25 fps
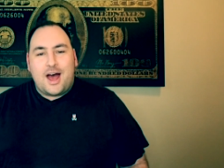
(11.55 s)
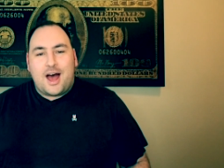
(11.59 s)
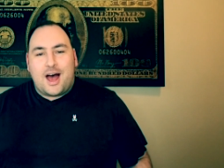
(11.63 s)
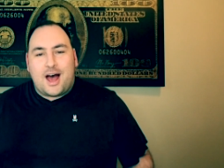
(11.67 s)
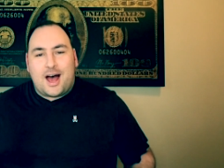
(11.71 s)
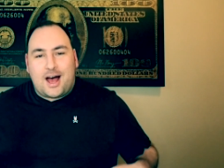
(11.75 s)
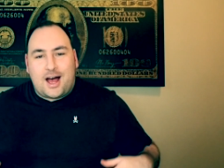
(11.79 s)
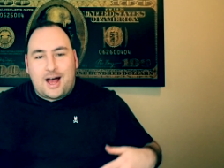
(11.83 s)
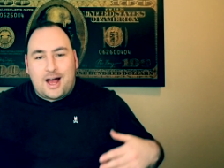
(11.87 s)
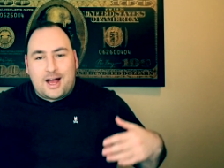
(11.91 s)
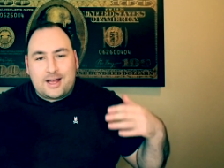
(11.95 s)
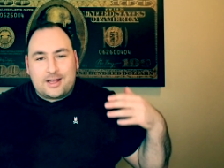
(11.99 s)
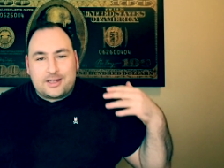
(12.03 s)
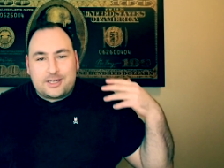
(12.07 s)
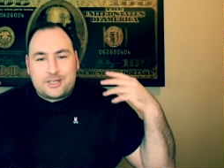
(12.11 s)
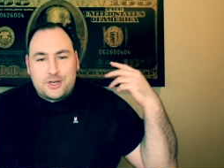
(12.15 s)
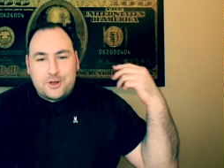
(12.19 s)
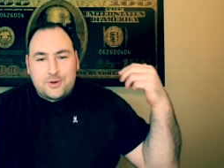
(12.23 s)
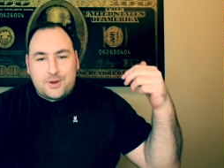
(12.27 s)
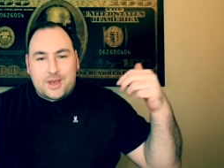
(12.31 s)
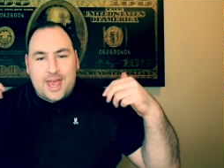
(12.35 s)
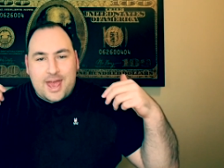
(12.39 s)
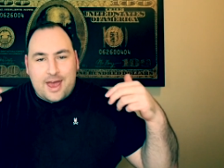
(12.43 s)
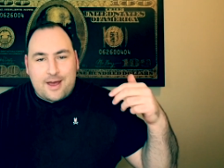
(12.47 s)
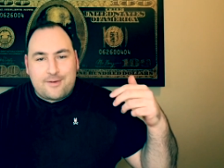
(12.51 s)
Uh,
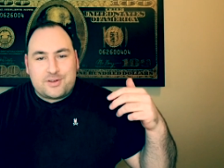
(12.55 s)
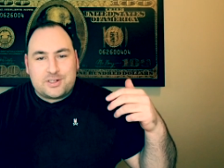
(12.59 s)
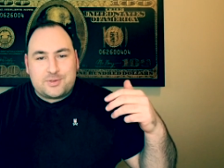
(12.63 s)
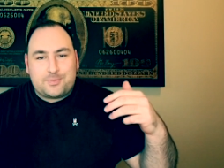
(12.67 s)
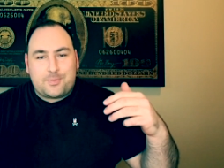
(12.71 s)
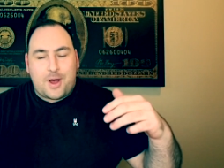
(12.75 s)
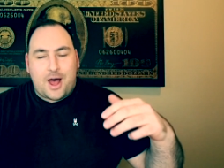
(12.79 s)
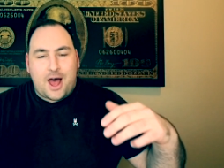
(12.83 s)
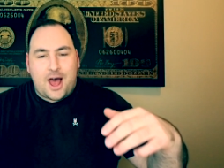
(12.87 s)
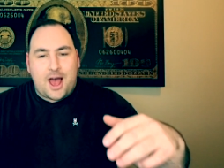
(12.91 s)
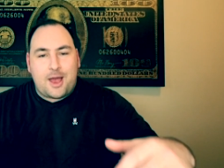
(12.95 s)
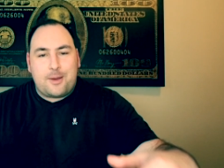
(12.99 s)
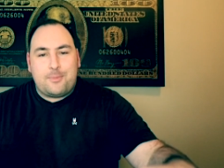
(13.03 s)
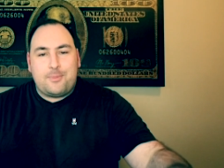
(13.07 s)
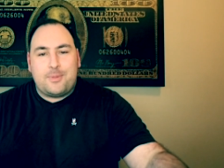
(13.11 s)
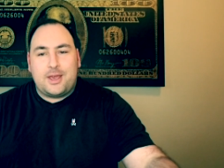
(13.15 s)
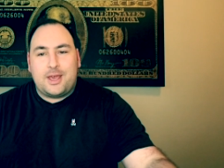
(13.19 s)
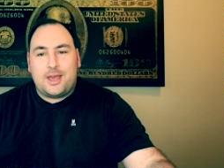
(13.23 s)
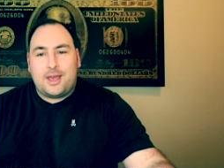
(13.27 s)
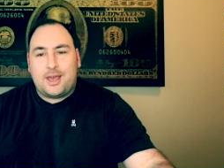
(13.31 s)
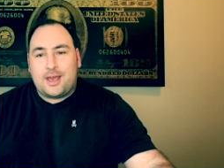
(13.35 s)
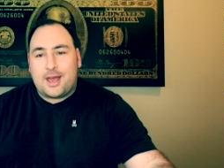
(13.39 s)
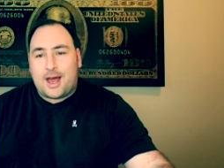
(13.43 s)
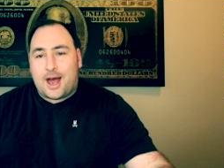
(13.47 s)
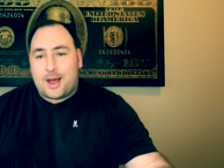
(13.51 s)
new canvas behind
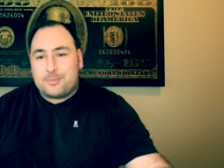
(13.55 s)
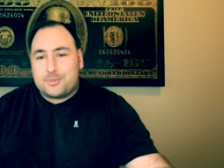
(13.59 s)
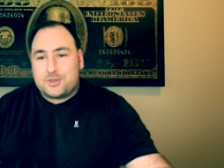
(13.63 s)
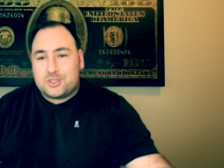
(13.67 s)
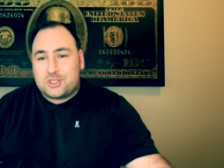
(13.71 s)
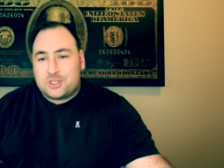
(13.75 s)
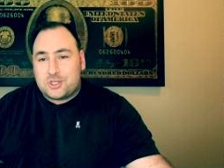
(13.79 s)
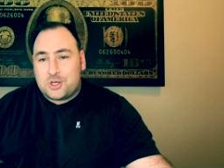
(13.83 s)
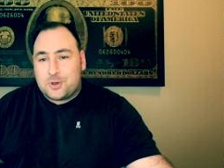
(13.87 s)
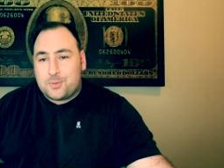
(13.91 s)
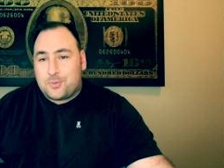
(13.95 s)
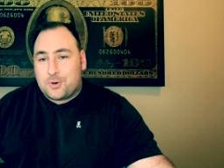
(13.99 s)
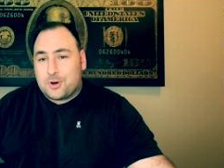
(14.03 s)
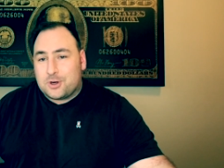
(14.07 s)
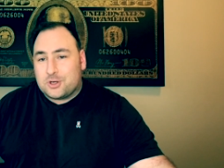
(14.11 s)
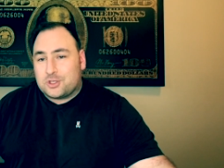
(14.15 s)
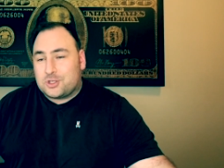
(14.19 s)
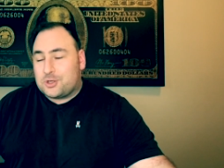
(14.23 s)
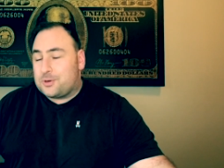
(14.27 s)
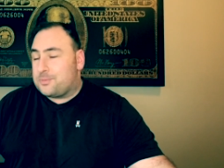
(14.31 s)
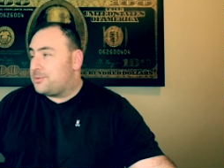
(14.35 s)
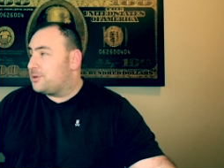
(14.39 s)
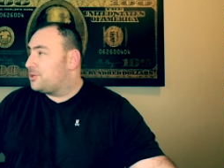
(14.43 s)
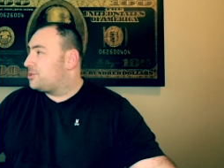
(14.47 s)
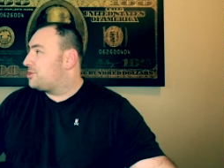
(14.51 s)
me. I'm super,
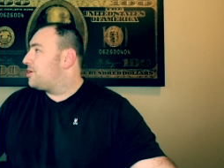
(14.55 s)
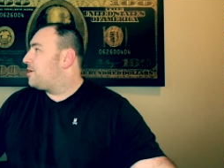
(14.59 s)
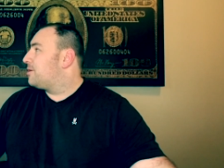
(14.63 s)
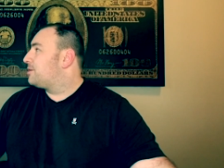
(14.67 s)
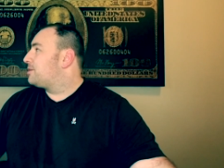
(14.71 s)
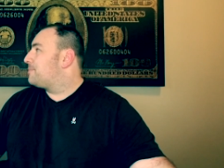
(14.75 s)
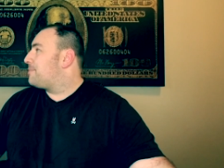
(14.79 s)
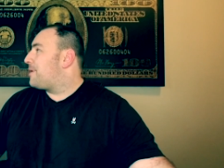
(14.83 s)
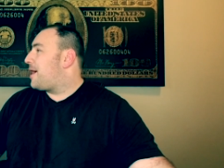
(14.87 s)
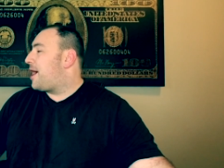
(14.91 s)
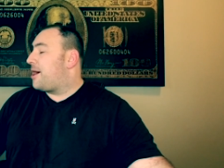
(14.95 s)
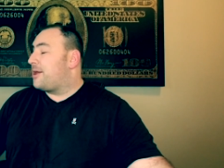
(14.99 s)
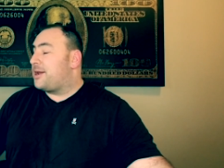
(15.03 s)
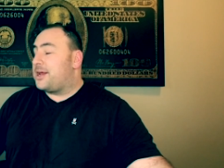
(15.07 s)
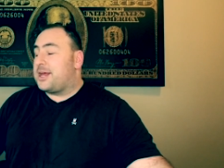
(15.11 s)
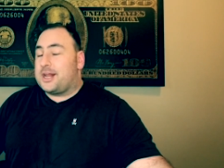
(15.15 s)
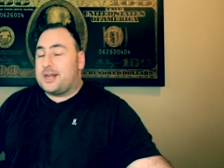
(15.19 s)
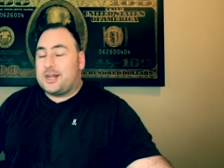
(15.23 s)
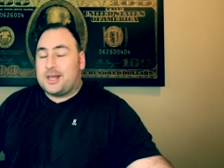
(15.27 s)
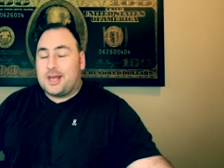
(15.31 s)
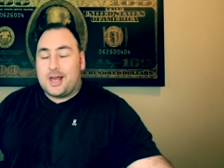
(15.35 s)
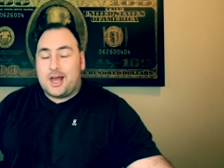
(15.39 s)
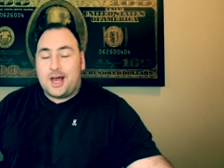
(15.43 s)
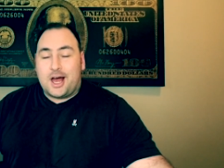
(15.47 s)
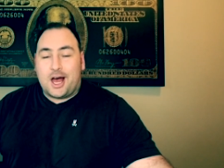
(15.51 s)
super stoked about
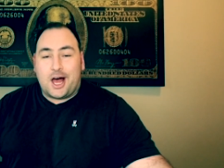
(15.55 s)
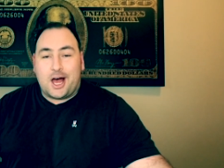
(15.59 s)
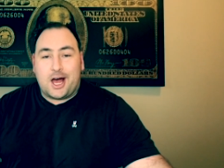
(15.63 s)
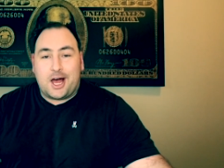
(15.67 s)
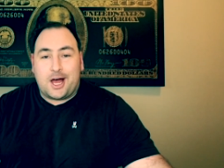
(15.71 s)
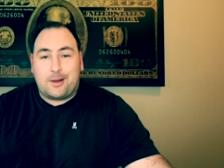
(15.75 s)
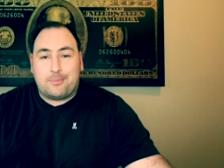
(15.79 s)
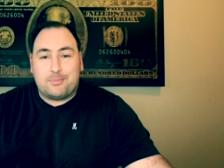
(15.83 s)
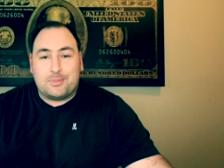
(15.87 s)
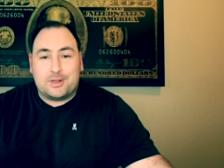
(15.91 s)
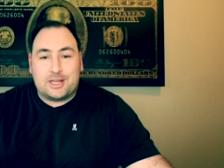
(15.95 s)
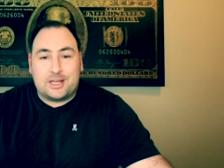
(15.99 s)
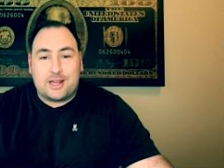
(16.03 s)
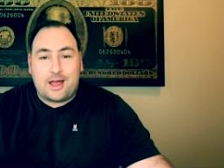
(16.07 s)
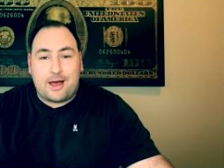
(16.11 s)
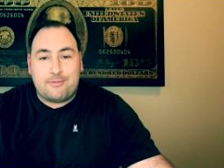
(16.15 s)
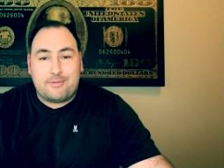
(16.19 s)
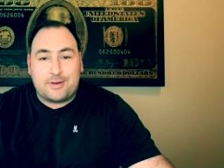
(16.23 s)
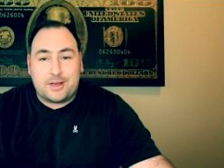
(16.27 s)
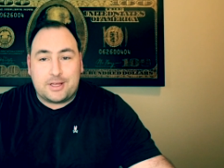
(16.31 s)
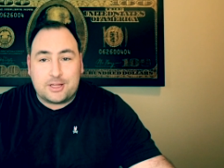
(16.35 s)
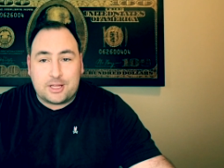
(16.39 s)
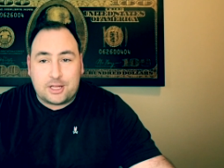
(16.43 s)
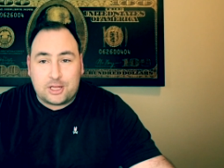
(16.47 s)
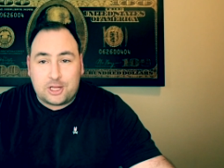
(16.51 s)
it. Um,
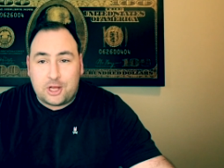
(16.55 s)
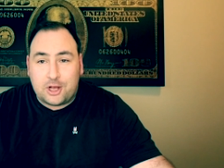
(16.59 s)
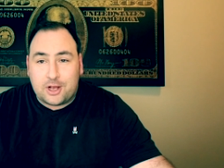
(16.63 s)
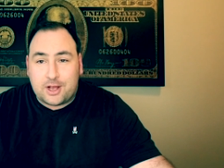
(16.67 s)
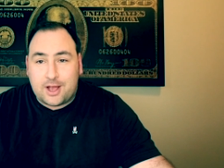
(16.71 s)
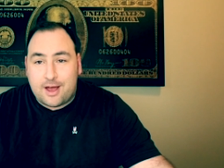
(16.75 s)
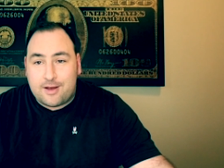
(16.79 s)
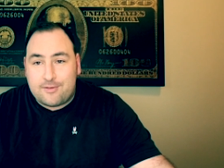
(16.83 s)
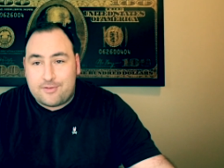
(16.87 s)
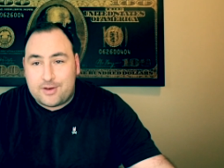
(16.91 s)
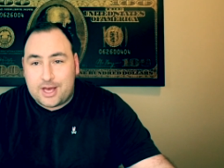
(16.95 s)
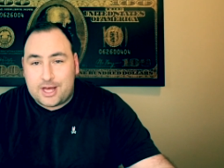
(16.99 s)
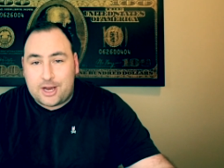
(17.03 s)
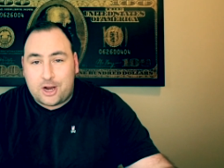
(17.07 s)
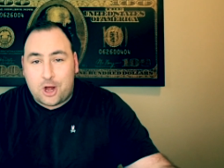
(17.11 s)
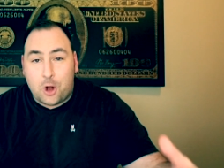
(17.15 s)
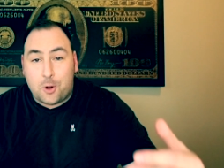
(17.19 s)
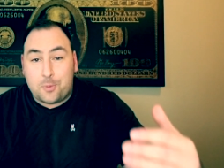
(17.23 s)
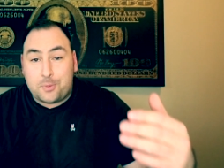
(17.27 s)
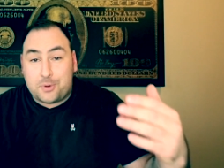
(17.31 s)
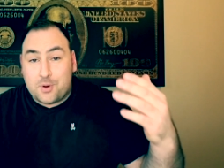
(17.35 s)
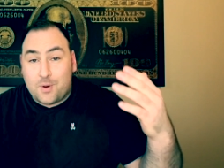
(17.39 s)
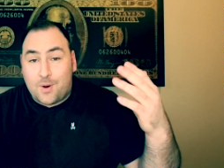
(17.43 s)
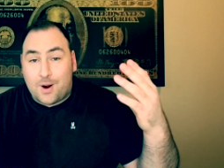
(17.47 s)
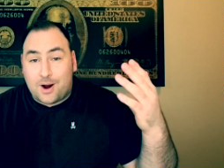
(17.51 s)
loving the look of it.
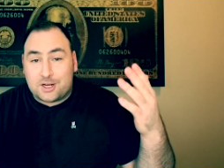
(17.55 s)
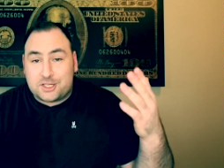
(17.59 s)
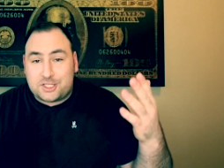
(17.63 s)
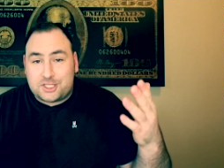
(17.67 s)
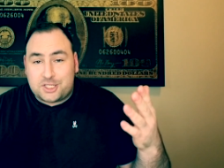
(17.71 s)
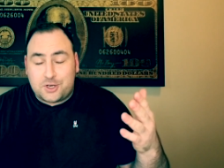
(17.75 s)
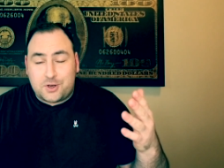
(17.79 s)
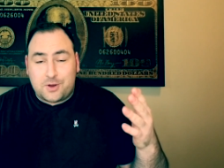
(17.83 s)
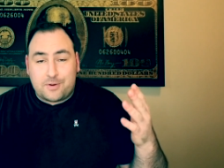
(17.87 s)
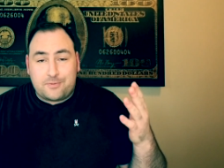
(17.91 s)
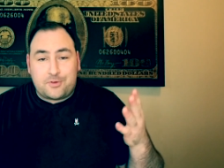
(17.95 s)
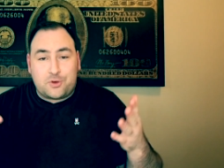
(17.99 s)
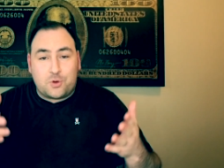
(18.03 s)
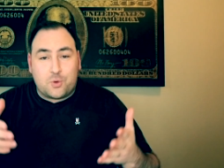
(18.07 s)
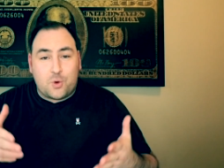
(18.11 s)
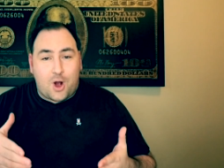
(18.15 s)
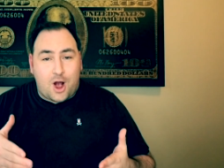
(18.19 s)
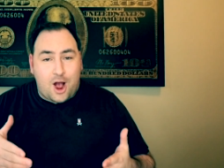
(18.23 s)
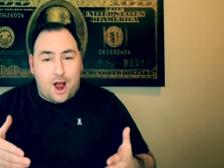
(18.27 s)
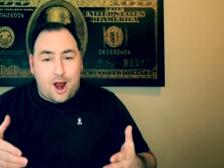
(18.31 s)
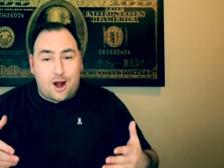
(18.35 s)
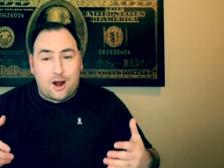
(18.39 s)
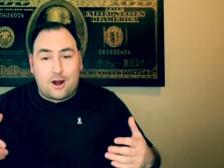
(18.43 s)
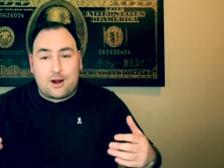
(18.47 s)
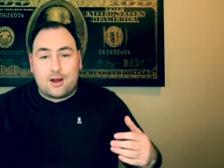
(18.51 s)
Hope you are too. If you
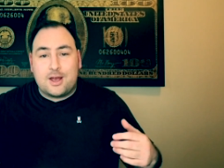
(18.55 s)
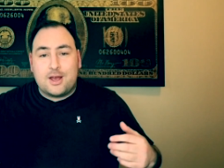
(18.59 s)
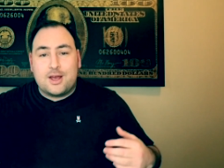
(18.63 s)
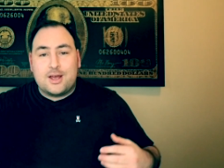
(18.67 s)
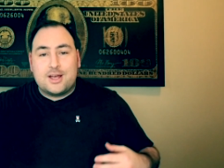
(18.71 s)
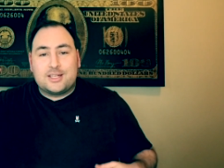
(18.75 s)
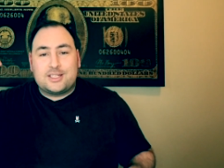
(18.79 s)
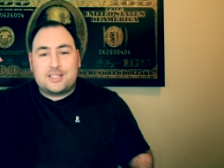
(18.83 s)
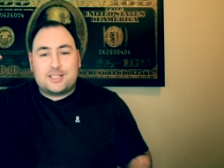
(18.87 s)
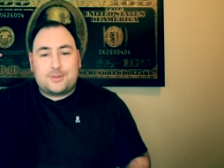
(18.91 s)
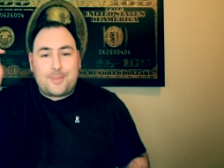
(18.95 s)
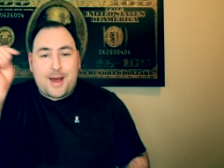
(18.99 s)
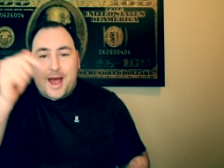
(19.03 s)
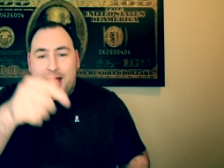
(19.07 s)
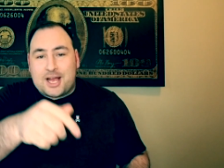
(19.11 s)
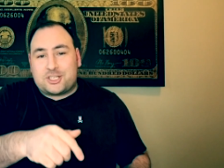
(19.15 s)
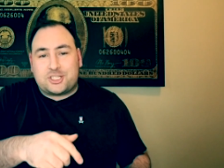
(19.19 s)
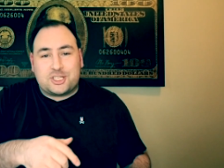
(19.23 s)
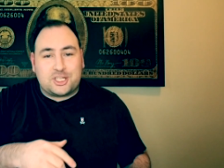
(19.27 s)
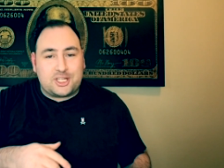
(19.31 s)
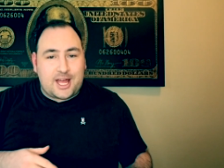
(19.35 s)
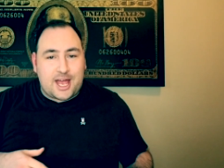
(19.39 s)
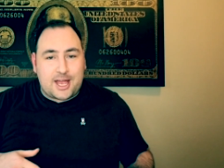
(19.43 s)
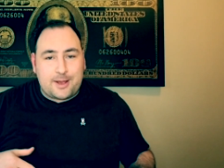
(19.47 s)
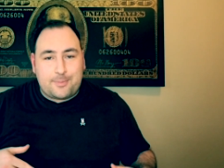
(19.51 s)
are,
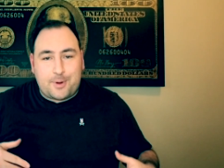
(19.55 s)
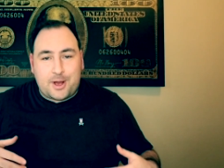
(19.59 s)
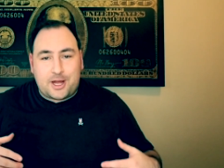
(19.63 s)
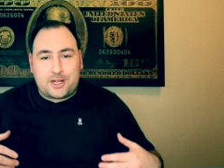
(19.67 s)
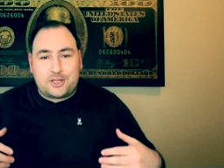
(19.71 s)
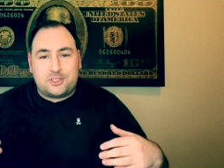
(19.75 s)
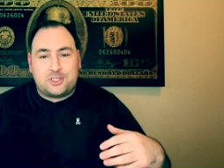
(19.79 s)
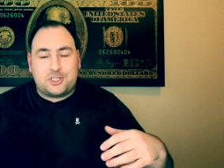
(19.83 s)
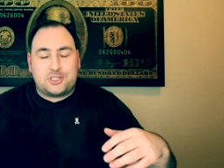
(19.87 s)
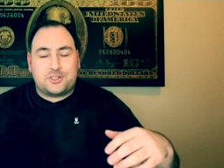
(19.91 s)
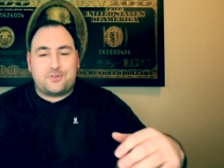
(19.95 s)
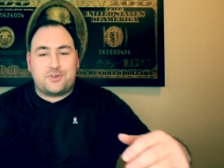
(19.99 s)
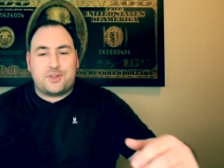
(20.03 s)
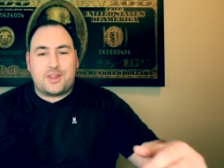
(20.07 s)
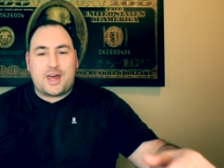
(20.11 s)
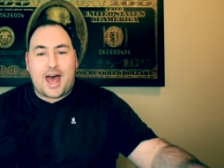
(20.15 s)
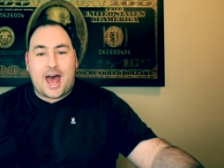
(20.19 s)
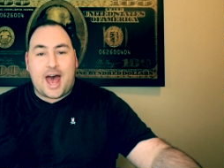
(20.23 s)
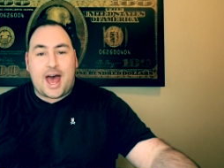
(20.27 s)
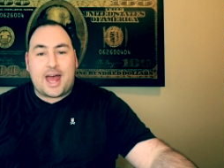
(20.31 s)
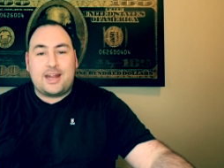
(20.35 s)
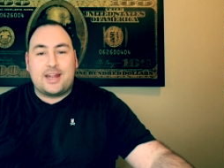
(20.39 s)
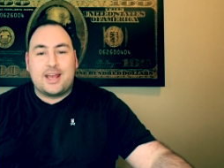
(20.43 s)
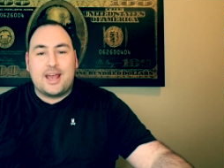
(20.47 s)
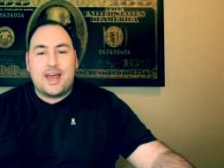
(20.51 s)
smash the like button just for
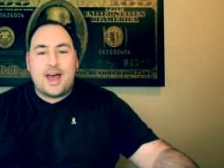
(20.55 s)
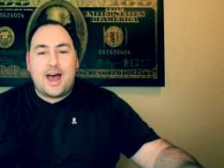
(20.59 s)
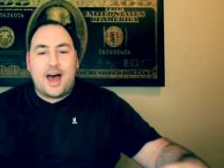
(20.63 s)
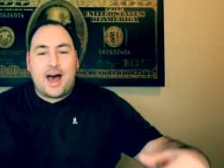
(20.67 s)
that.